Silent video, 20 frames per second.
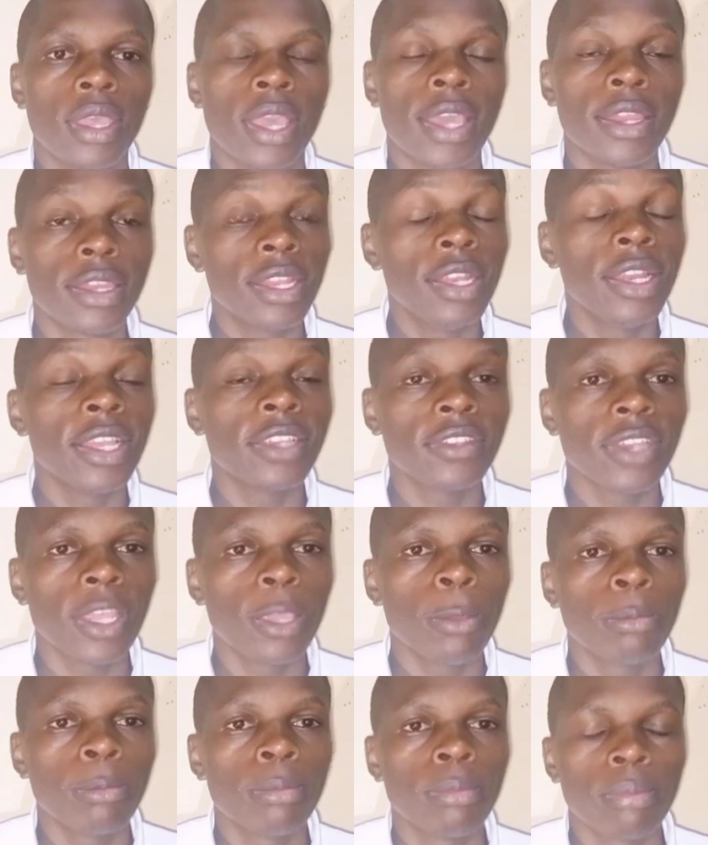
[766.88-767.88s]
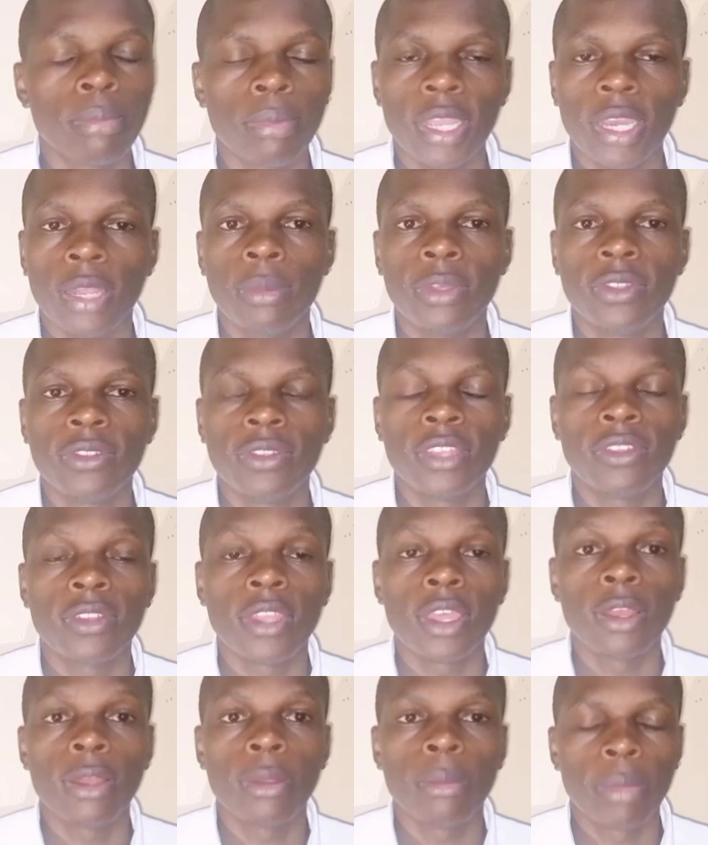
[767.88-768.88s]
Until next time, my name is
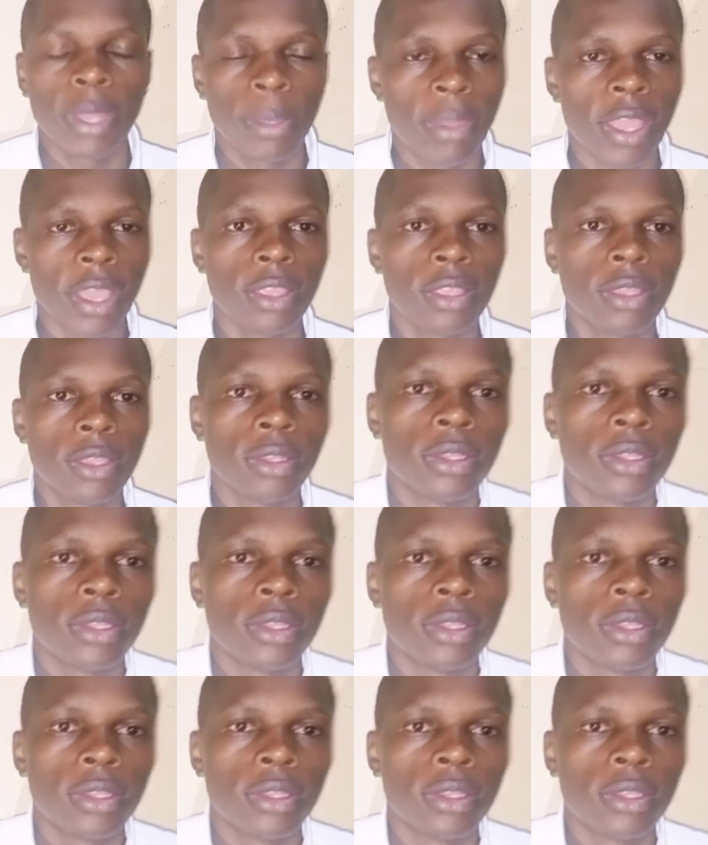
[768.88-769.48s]
Json. Bye bye.